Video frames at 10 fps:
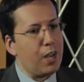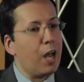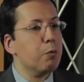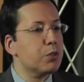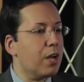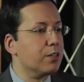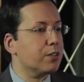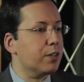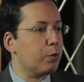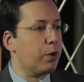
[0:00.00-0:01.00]
I was
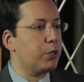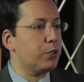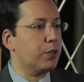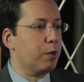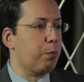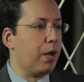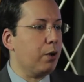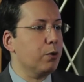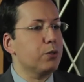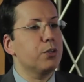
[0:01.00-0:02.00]
asked the question
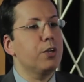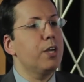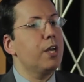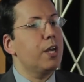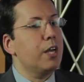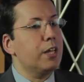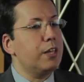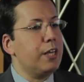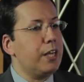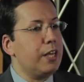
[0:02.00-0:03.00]
about
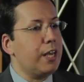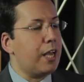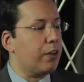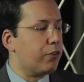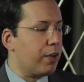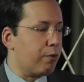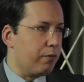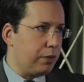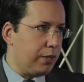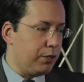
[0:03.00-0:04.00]
the NSA
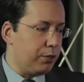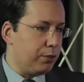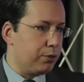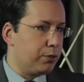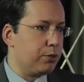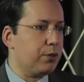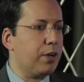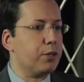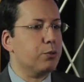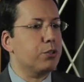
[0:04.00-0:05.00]
revelations, mm. the
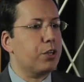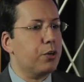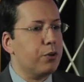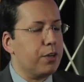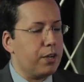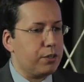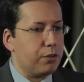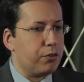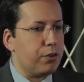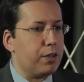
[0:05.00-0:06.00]
National Security
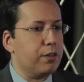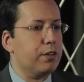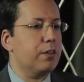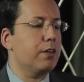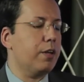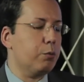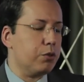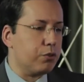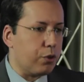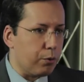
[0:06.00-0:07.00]
Agency, and, mm. and, Edward
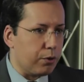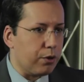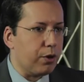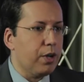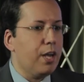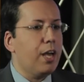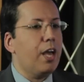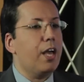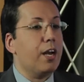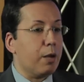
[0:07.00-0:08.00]
Snowden.
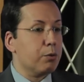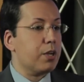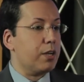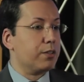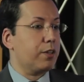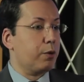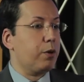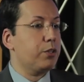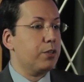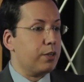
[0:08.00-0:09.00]
And I was asked the
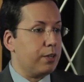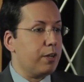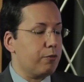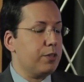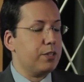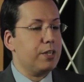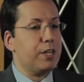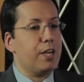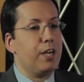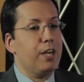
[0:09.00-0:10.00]
question in every
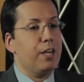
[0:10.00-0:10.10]
city: